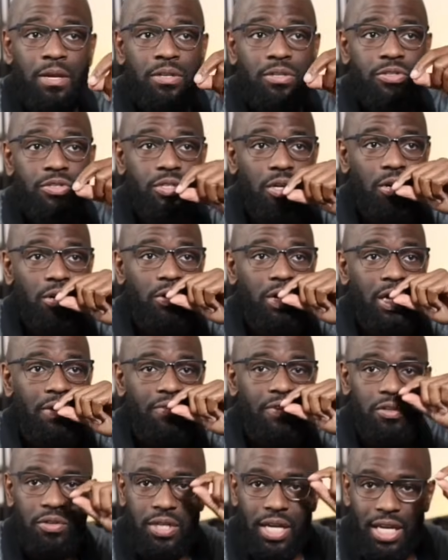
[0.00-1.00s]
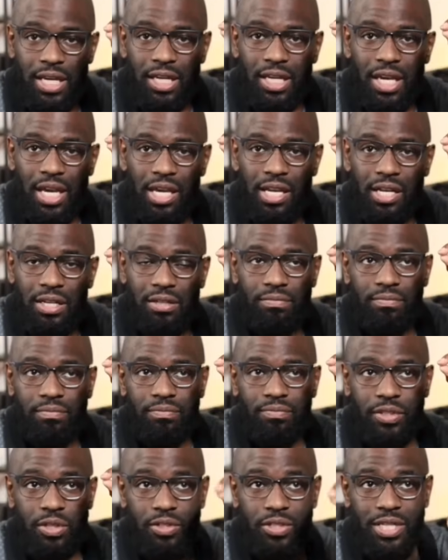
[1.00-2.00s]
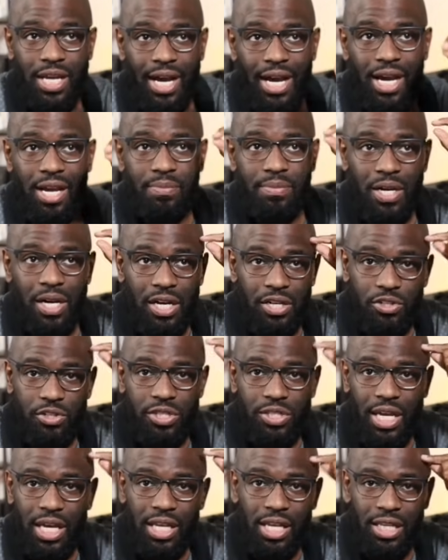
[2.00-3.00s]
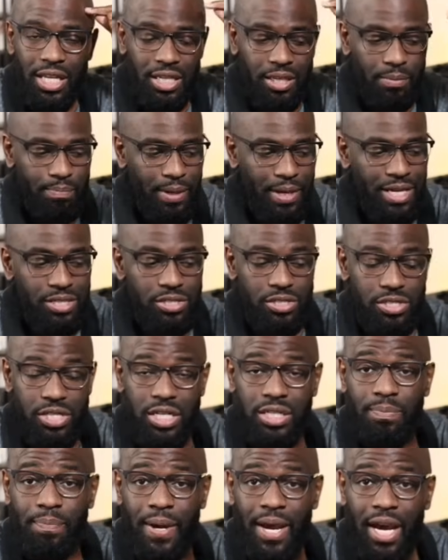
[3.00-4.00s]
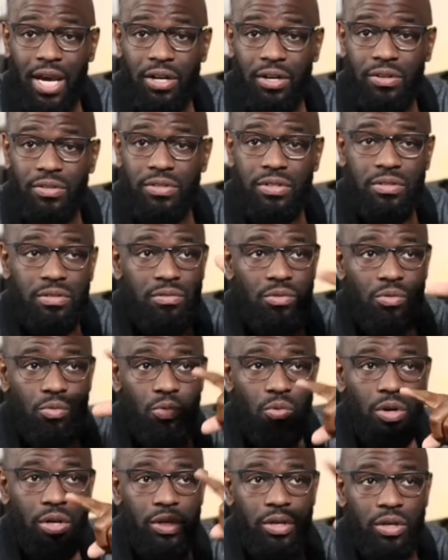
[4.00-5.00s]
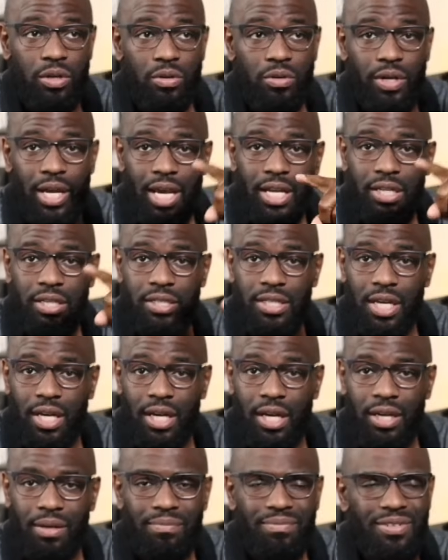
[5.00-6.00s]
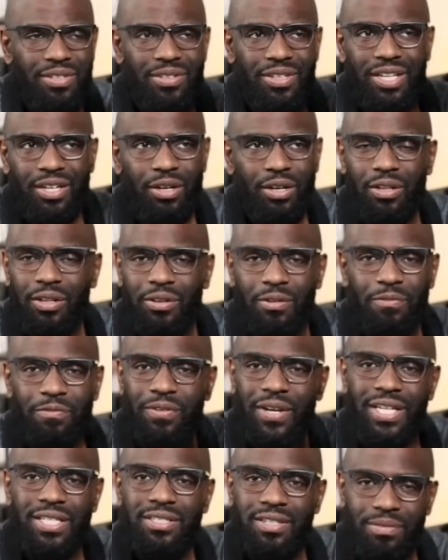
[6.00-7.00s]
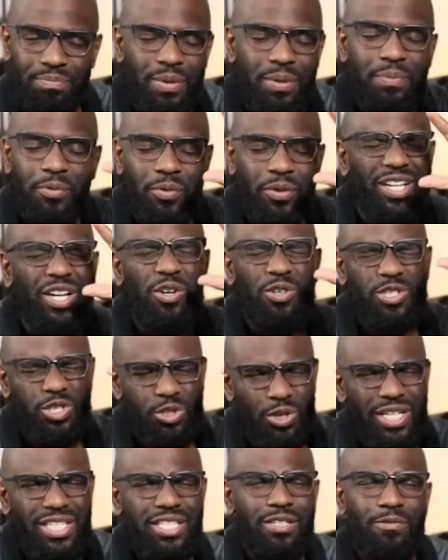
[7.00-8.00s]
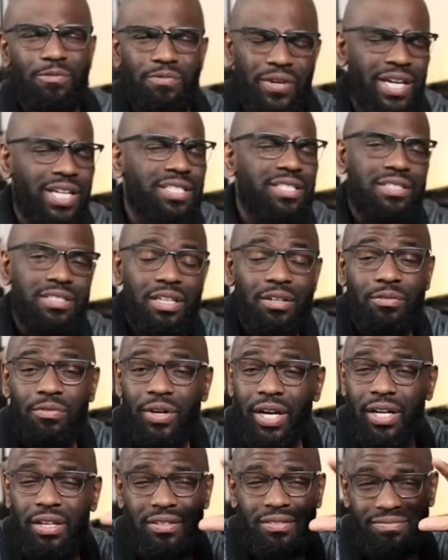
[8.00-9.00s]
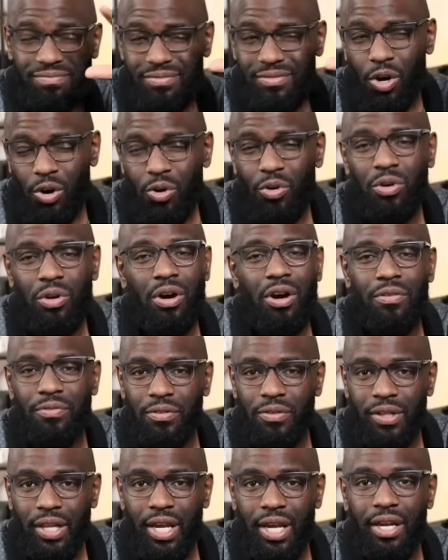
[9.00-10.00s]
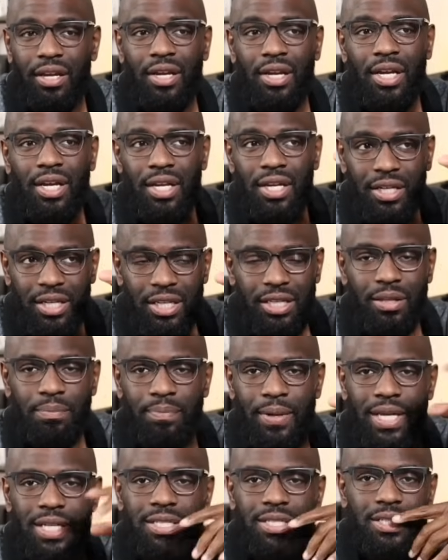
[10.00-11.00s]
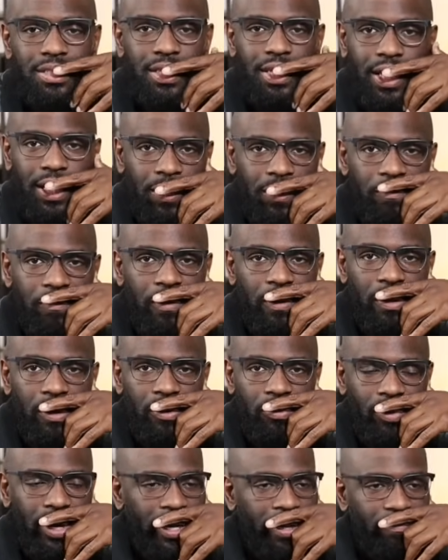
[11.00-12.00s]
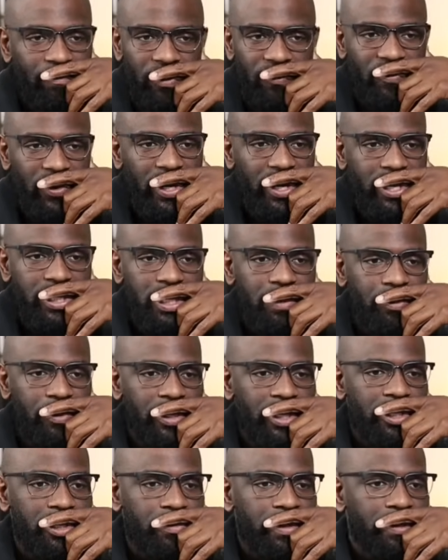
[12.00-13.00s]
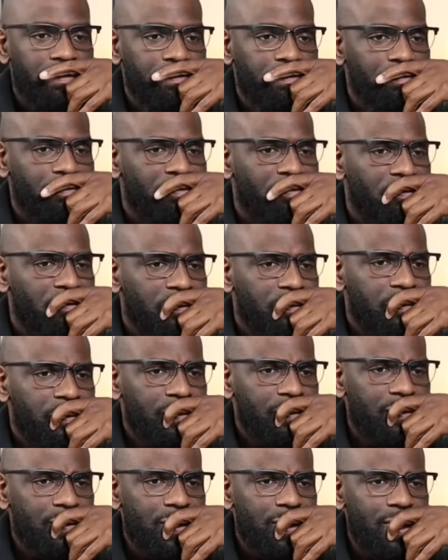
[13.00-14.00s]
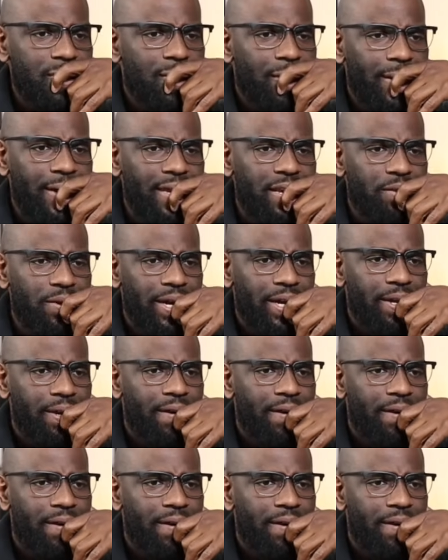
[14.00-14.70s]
So if you dedicate your time to understanding that the bass is just patterns, one note at a time, you get all of the fancy. People want to go straight to the fancy stuff, right? Hold off on that. Get the basics down, right? Very simple instrument. Anyway,